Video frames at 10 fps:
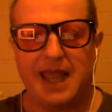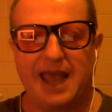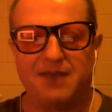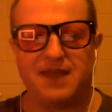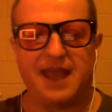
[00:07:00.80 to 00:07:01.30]

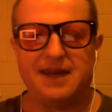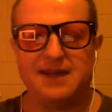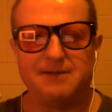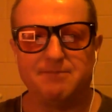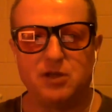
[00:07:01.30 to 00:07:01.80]
and
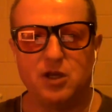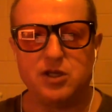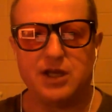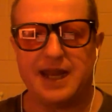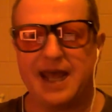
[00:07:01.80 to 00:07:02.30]
then you,
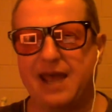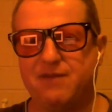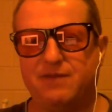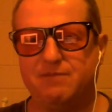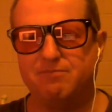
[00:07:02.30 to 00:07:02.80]
are going to
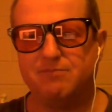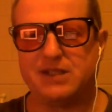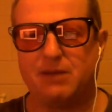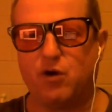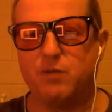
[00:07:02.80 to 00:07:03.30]
have
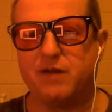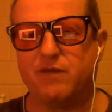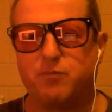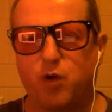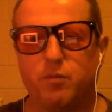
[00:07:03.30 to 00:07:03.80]
somewhere a bit of
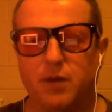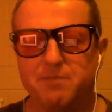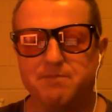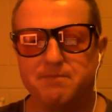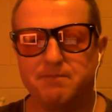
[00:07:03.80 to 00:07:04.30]
a
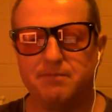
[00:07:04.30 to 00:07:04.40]
problem.